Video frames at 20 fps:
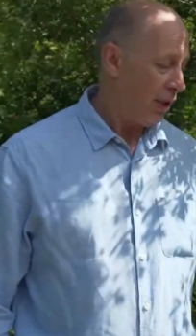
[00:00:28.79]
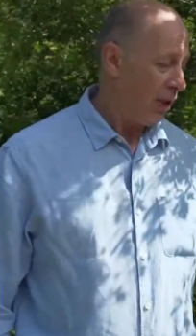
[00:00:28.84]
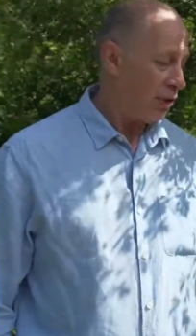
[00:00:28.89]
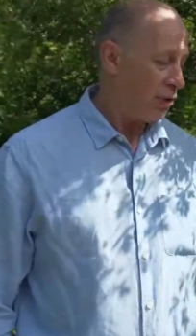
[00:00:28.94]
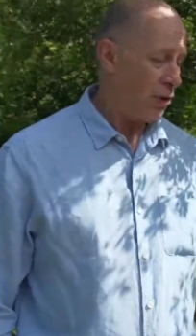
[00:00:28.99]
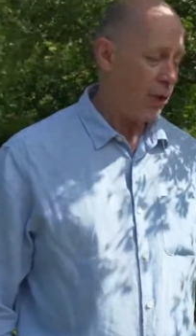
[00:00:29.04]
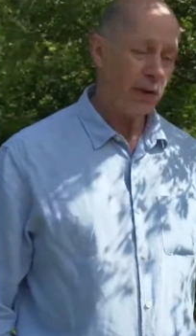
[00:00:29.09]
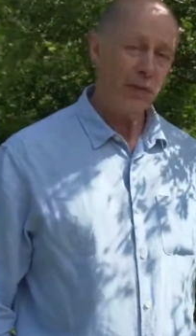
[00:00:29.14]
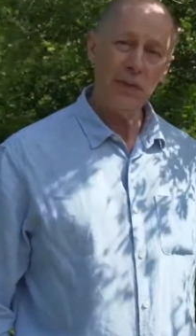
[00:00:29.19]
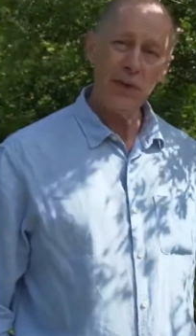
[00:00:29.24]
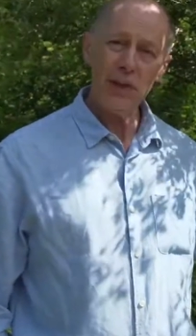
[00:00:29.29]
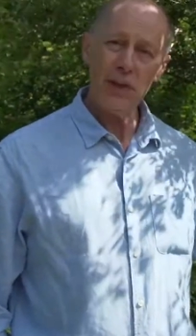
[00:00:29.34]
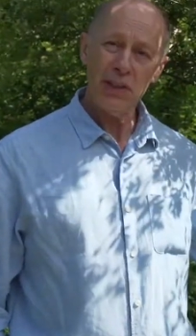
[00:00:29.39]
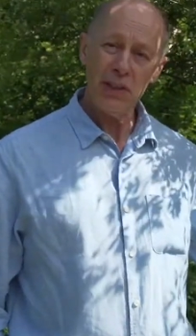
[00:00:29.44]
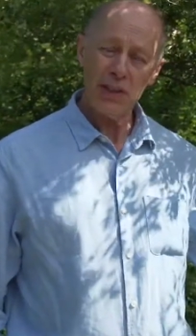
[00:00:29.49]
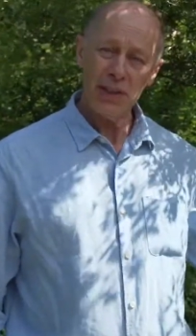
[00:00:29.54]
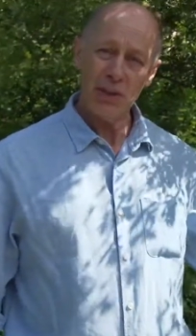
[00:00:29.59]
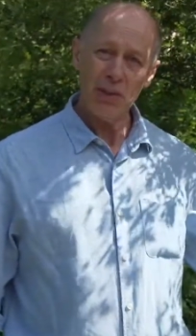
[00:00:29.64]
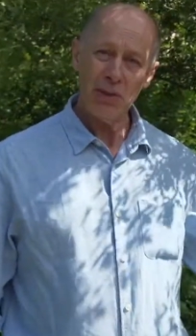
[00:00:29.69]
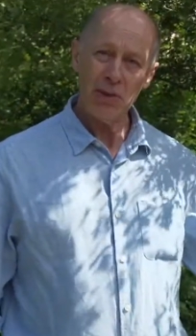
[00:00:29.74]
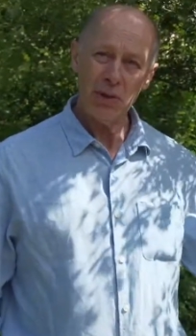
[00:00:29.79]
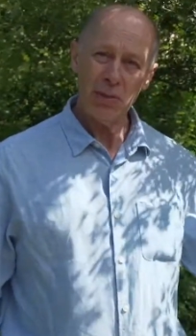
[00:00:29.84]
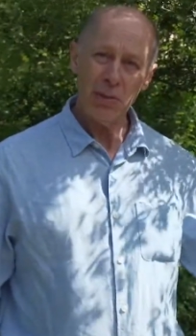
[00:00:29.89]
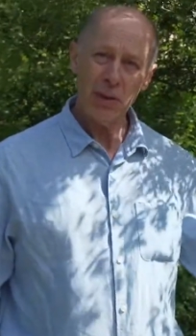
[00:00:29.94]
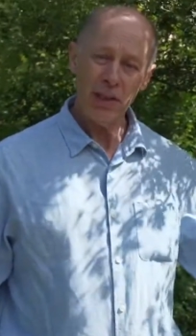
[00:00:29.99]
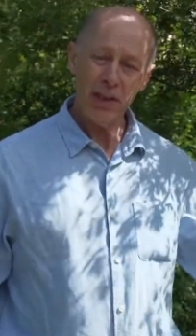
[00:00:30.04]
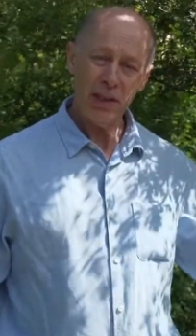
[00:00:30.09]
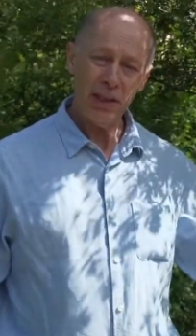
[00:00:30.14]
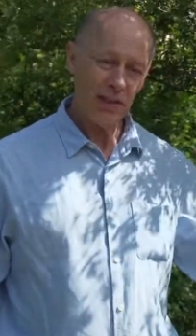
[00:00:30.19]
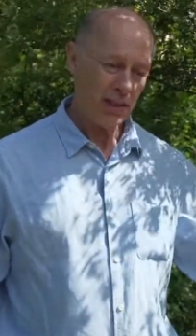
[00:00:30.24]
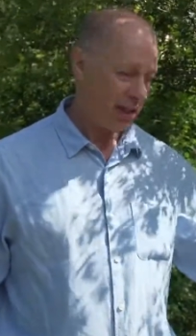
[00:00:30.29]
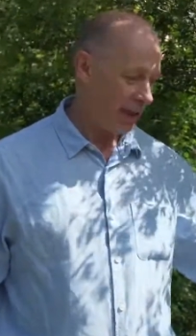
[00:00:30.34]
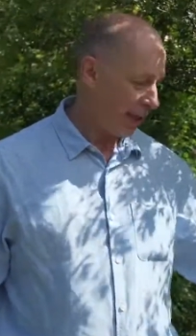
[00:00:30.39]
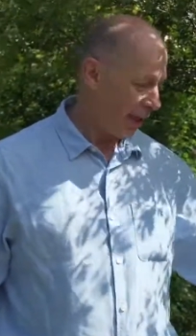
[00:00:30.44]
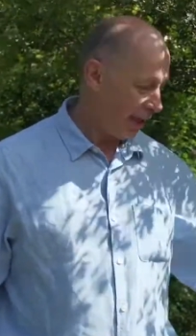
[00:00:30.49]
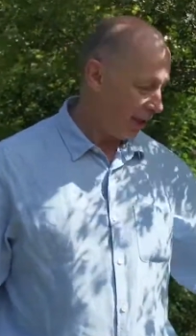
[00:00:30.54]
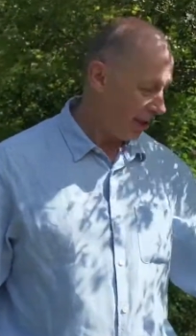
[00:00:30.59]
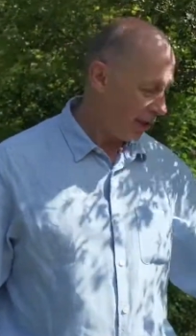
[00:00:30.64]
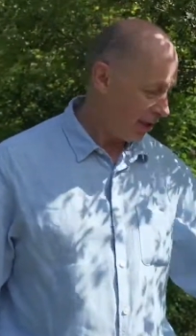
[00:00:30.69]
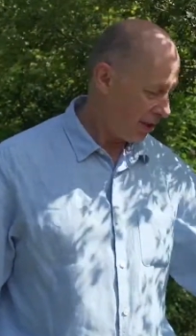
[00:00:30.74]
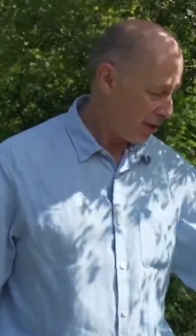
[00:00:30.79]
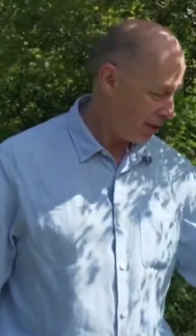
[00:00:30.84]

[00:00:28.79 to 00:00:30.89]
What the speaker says: So if we look at some of the plants, say in this